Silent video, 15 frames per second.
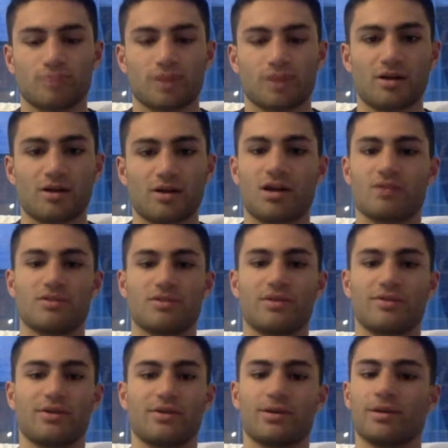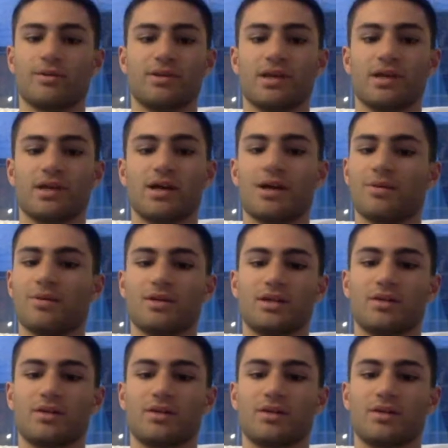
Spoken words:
Oh, I would definitely agree with that. I mean,